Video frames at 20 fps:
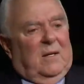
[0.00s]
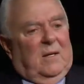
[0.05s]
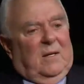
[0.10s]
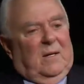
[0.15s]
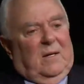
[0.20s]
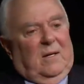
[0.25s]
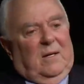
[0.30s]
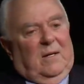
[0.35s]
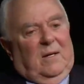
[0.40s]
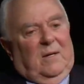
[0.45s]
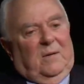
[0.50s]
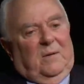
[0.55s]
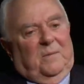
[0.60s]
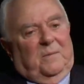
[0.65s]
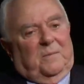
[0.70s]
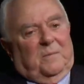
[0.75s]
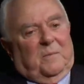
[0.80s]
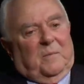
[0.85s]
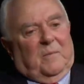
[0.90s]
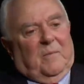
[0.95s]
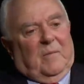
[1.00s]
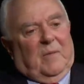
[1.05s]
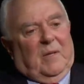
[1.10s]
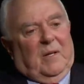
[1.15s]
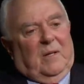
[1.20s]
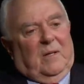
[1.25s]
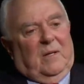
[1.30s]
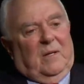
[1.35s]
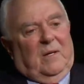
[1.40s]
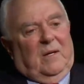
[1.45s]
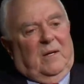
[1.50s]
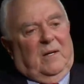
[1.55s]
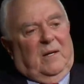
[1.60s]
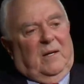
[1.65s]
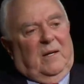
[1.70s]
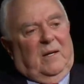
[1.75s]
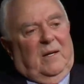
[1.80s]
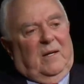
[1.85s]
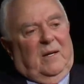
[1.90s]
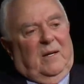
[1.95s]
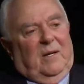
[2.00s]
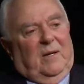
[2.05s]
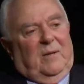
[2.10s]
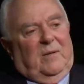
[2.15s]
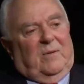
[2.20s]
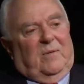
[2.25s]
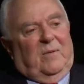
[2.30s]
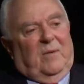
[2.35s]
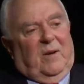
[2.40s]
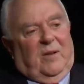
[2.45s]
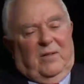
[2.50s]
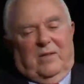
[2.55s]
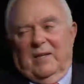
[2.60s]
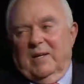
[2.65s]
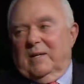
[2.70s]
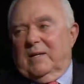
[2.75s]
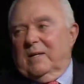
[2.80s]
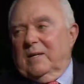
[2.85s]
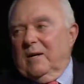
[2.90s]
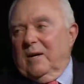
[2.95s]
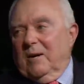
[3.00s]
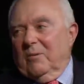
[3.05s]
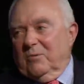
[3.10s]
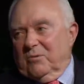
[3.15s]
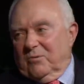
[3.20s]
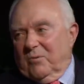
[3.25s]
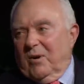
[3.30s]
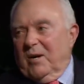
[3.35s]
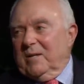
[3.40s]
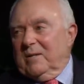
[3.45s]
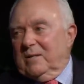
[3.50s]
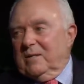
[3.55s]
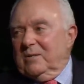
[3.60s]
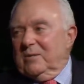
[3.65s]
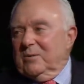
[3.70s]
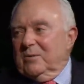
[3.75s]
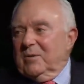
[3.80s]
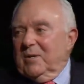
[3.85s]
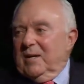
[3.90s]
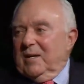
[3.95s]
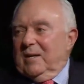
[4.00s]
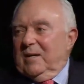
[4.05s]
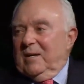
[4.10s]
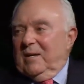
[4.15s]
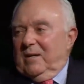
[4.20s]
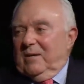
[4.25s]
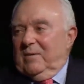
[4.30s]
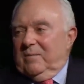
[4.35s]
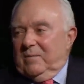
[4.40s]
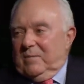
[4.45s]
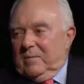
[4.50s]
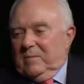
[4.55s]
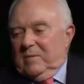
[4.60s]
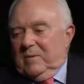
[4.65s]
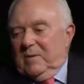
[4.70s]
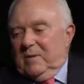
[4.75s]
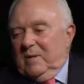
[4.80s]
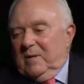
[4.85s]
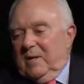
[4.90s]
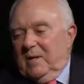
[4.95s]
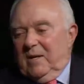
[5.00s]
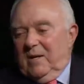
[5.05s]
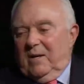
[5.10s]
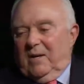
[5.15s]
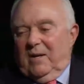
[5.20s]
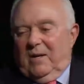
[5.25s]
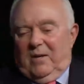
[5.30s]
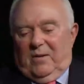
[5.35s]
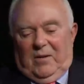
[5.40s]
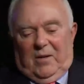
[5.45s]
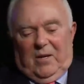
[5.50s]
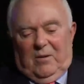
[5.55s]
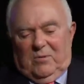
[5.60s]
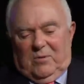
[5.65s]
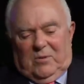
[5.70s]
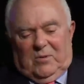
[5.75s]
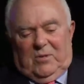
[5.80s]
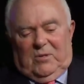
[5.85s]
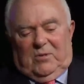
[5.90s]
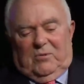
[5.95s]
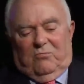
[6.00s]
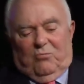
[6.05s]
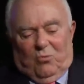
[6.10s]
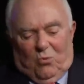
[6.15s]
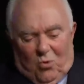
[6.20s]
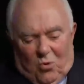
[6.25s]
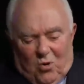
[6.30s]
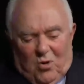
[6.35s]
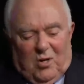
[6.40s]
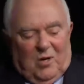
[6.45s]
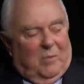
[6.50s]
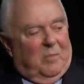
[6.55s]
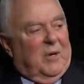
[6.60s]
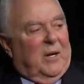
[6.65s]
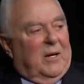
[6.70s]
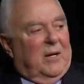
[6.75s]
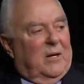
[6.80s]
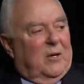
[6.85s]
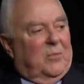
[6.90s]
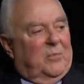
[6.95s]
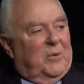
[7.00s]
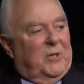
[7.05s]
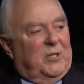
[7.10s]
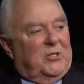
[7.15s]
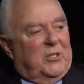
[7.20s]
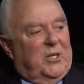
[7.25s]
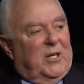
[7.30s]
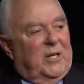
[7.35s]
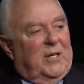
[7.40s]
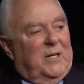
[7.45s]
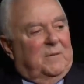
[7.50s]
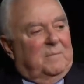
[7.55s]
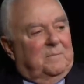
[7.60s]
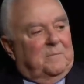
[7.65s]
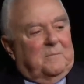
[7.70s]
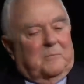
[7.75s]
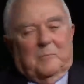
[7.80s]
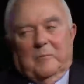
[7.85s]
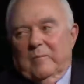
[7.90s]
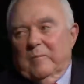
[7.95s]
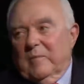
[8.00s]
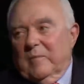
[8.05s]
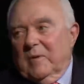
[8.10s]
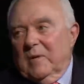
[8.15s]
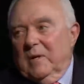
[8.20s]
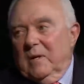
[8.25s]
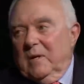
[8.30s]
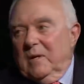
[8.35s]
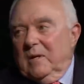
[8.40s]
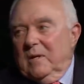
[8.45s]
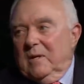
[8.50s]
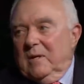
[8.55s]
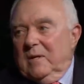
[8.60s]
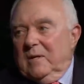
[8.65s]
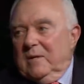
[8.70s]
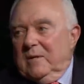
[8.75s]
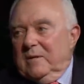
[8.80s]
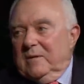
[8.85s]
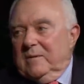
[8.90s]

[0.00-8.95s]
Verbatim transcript: Uh, and, I, I think I was right to do that. And I, and, and I, and I was just wrong about LBJ. You know, I.